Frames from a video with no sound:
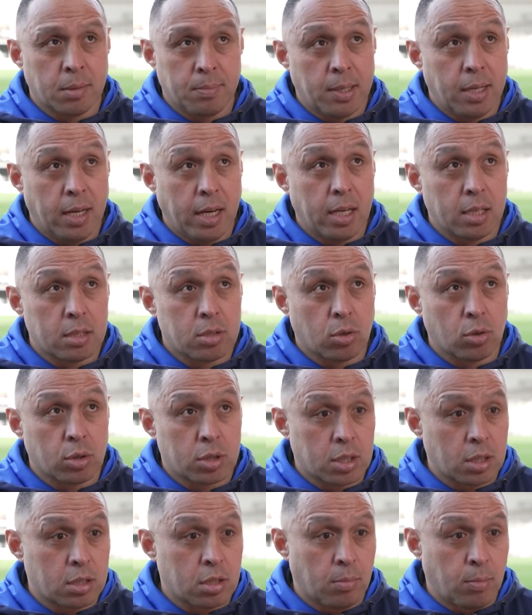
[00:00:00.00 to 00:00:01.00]
But yeah, it all
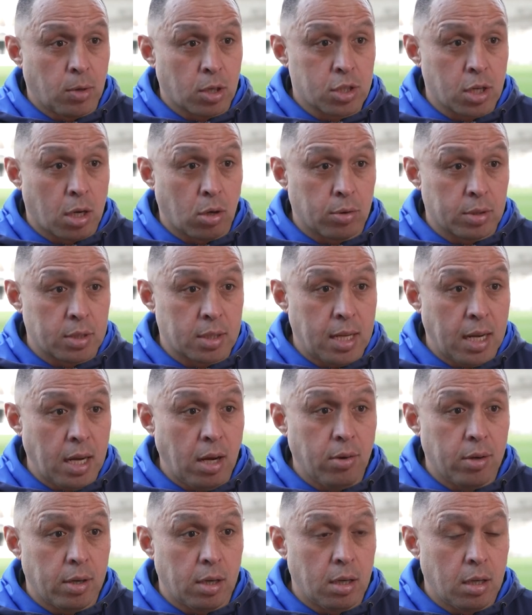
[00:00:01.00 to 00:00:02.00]
sits on my shoulders
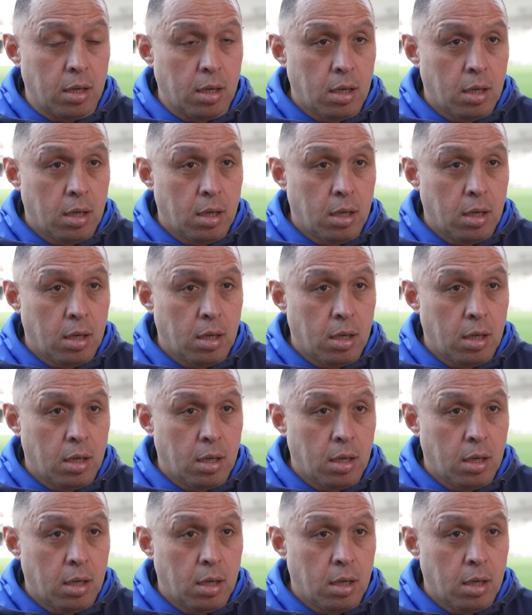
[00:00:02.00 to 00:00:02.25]
now, and